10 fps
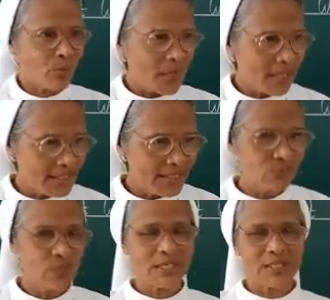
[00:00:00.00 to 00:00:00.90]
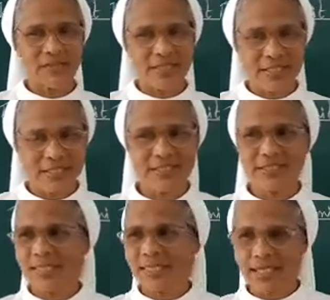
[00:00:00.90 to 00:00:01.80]
Whatever
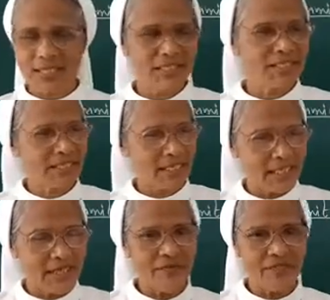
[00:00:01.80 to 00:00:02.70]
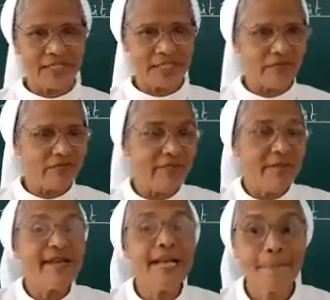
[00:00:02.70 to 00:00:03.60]
necessary, unnecessary, everything we
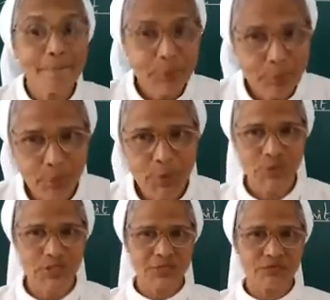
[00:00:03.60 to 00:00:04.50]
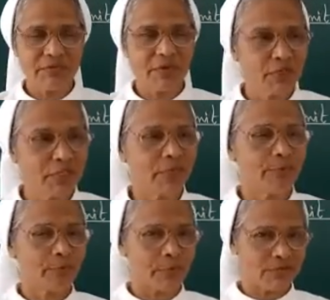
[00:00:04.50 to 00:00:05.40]
will possess. We want to
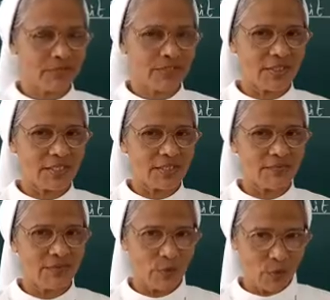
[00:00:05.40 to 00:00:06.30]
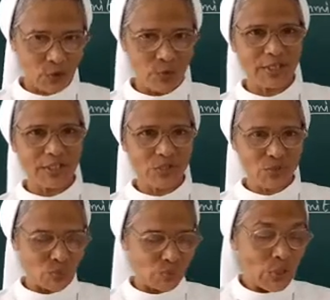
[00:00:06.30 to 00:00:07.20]
keep for ourselves. We don't know what is
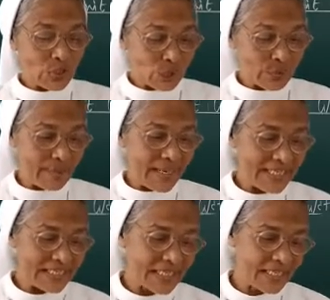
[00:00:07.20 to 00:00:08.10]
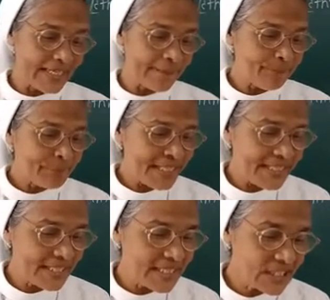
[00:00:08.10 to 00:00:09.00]
true. So the man is telling,
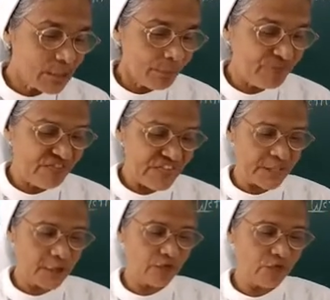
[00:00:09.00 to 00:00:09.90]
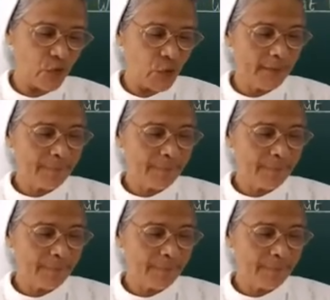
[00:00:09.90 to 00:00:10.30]
it is fearful